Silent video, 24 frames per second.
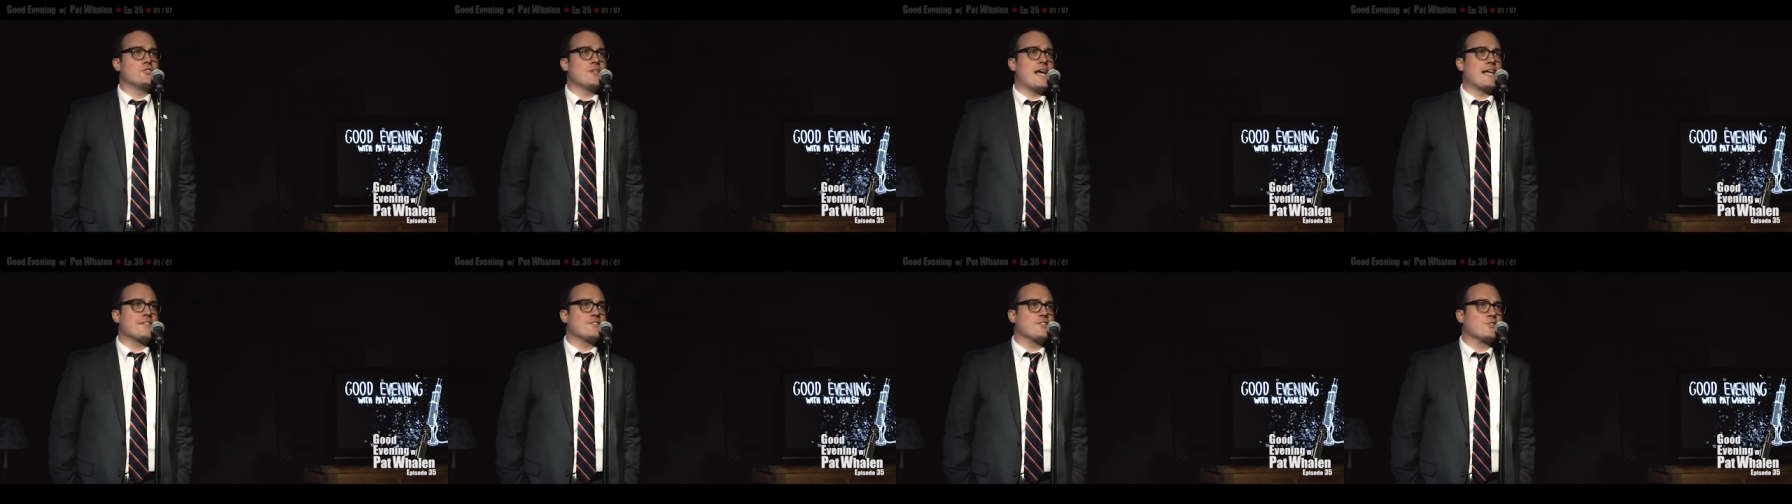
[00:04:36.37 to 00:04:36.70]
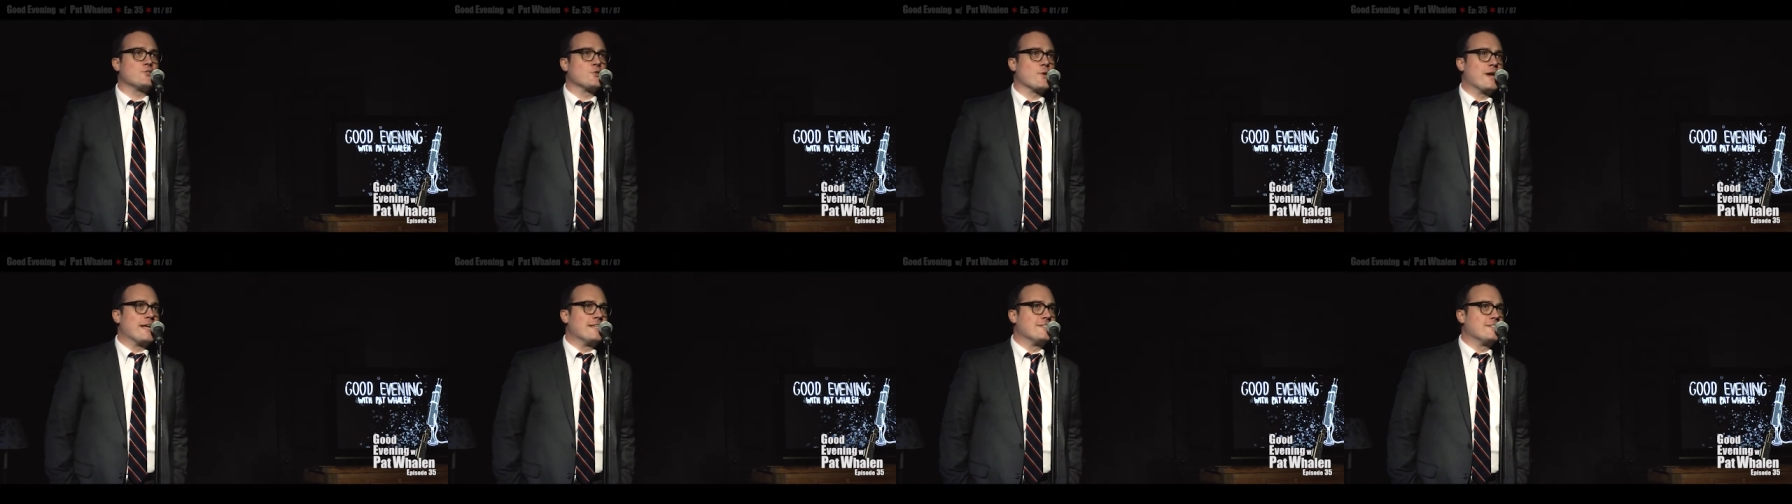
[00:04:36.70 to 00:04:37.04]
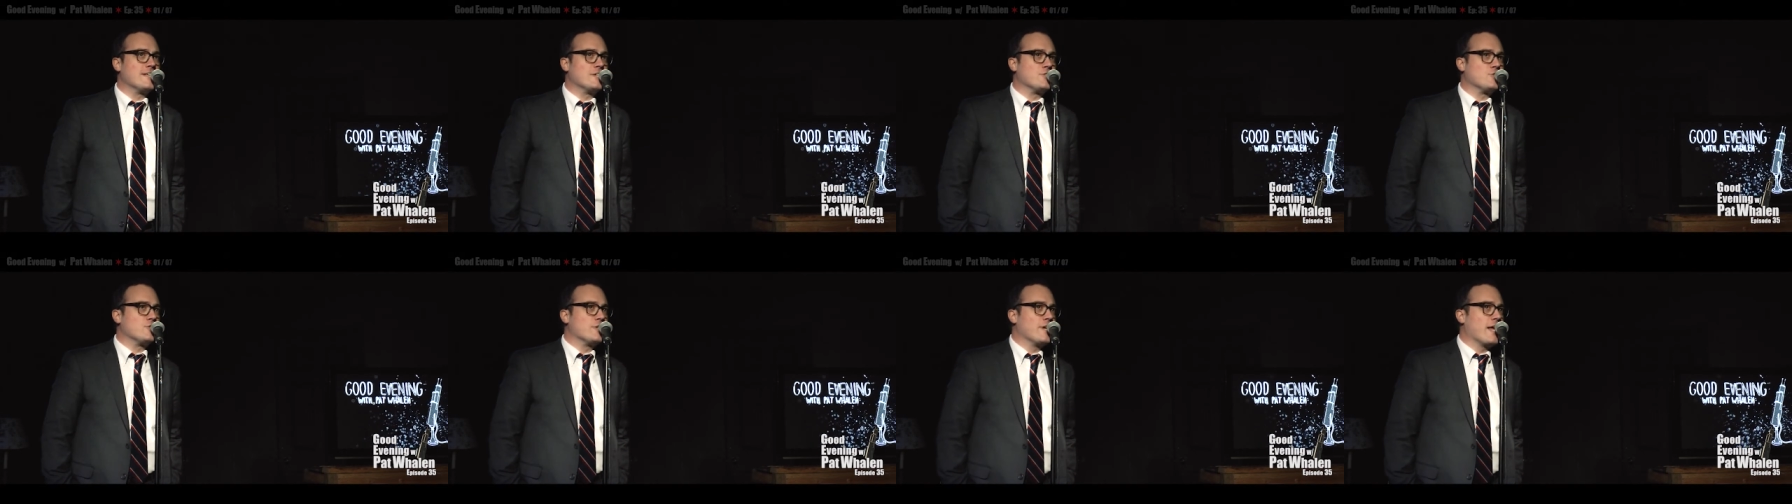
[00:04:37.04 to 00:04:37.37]
That's a
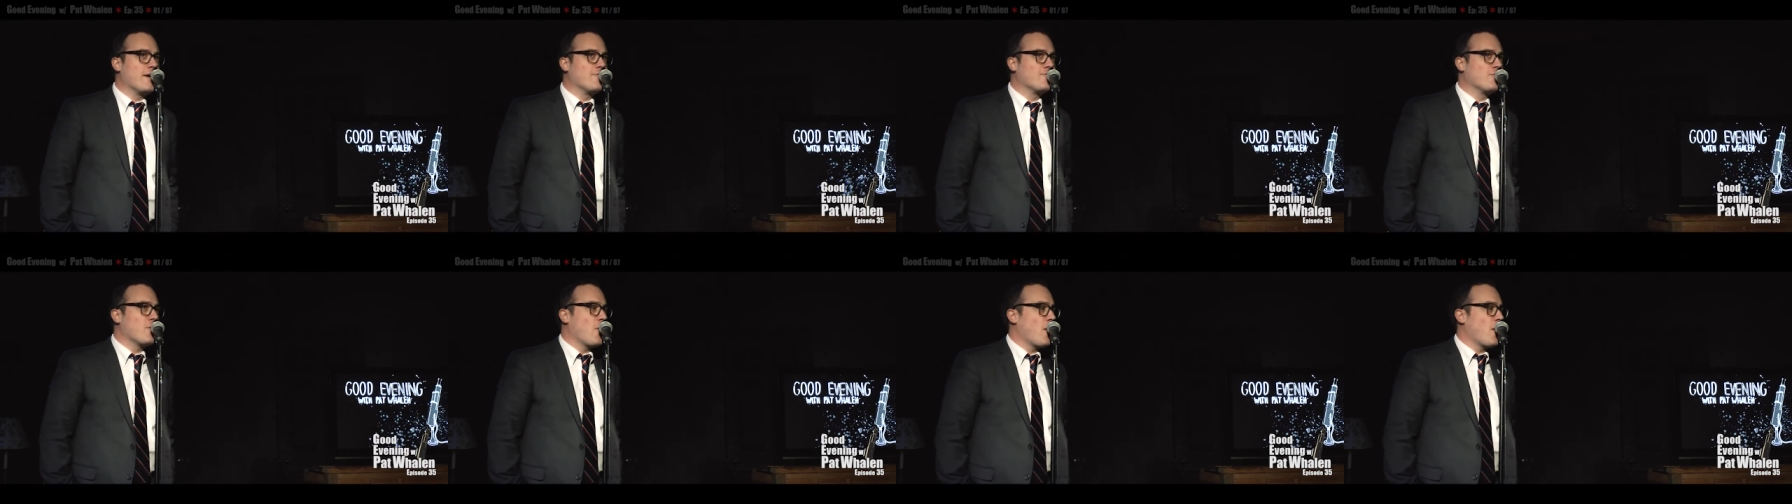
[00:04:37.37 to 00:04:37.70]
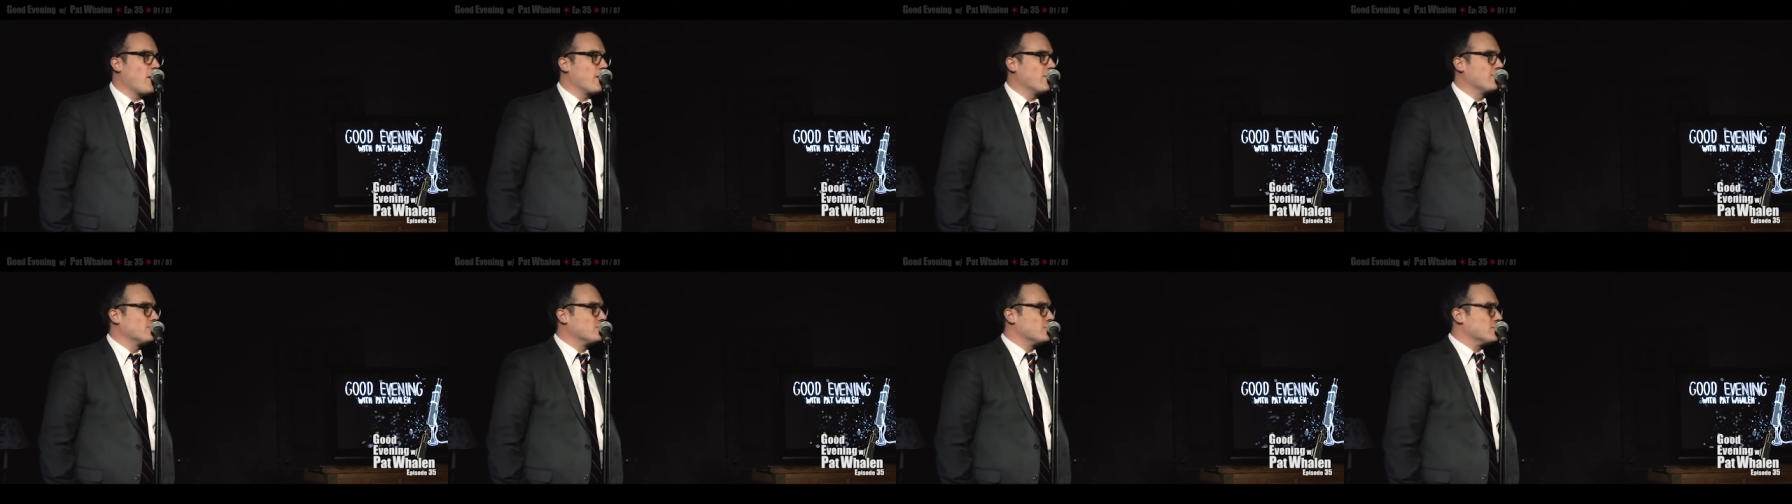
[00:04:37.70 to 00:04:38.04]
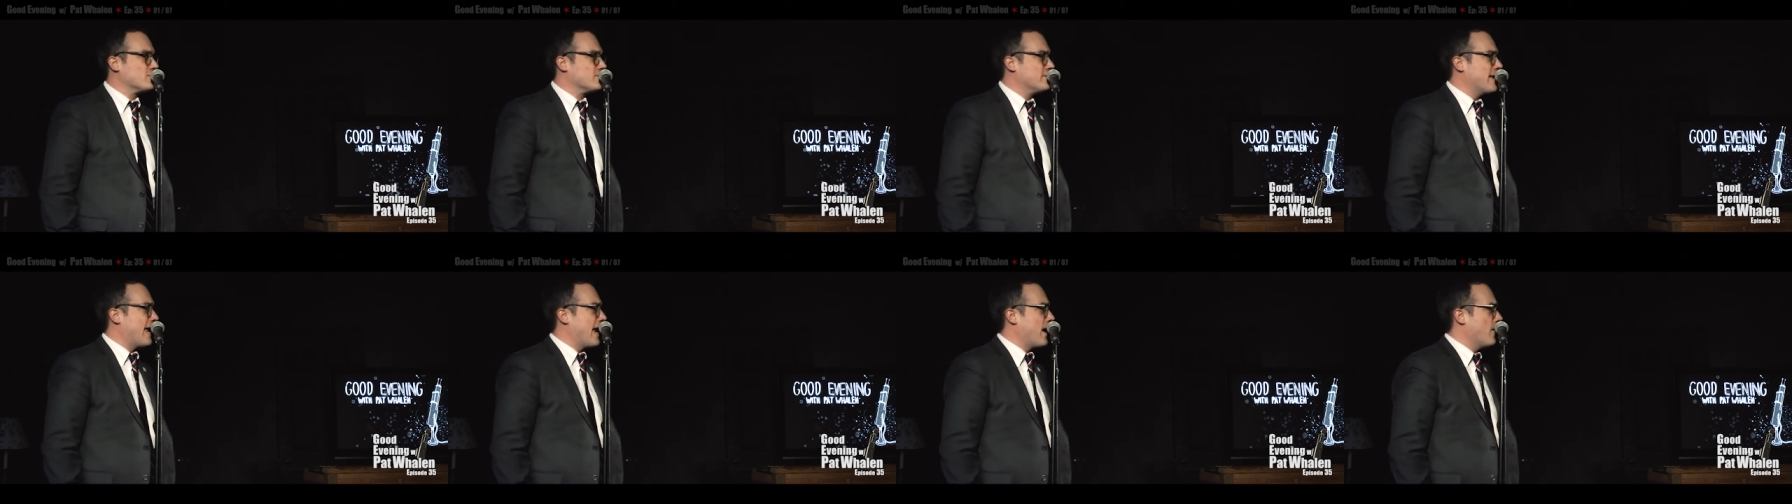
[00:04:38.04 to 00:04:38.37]
transition I've thought of
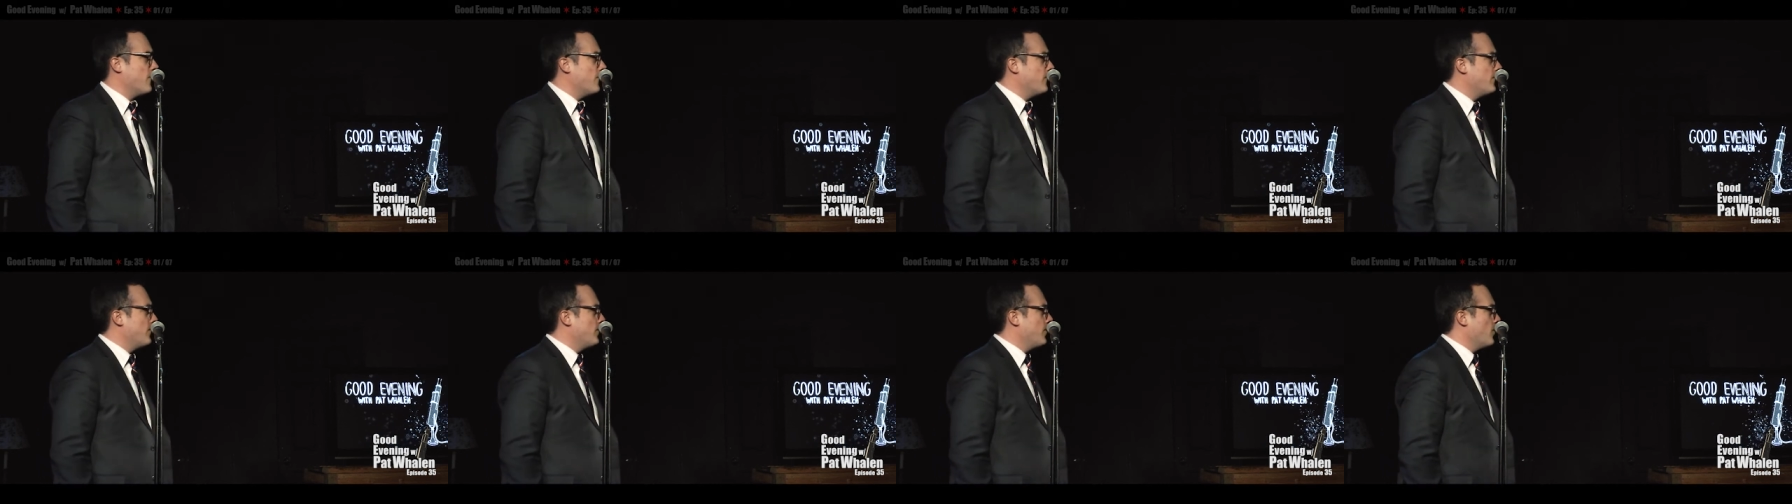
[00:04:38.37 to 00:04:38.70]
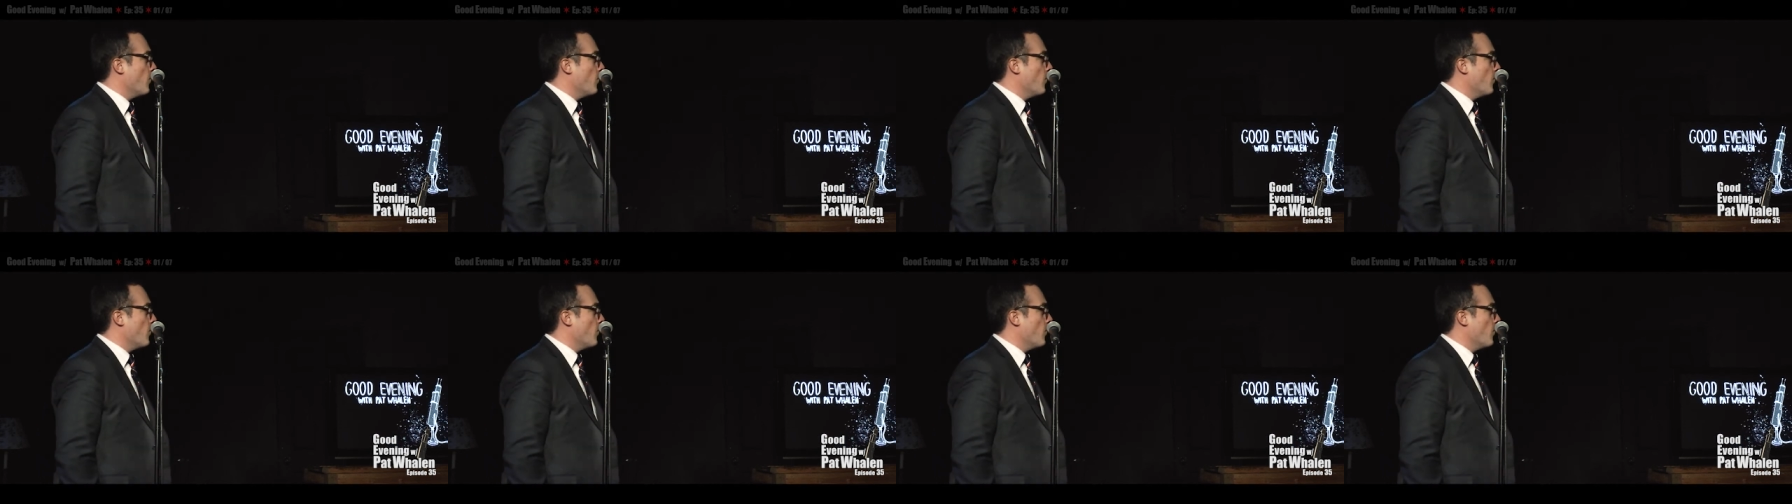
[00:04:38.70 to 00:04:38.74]
just now.